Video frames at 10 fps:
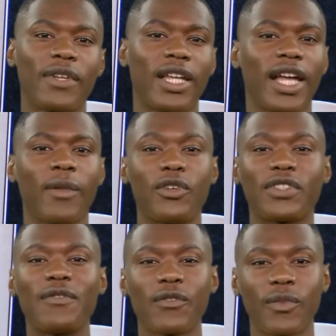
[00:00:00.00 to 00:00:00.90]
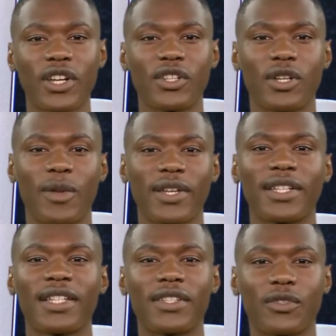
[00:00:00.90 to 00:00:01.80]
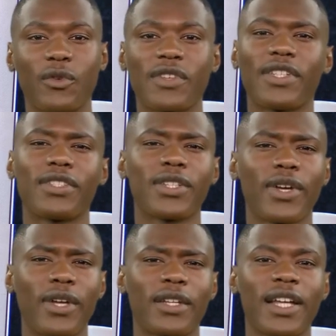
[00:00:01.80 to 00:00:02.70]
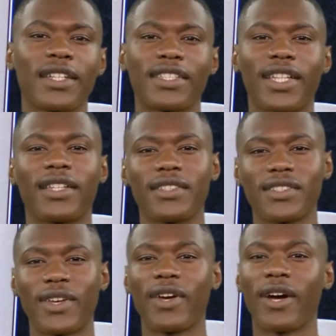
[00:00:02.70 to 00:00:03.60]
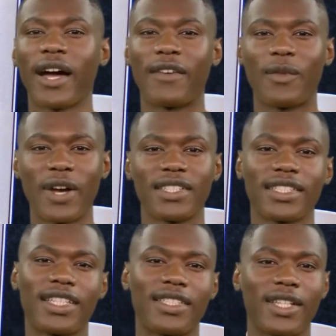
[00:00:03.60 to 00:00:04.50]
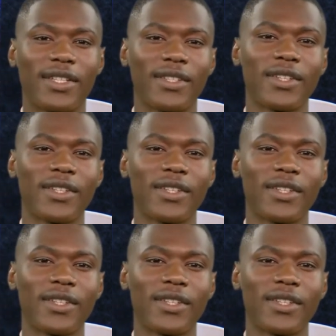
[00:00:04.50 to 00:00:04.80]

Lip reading: It captures information about data sources, data sets, and their metadata,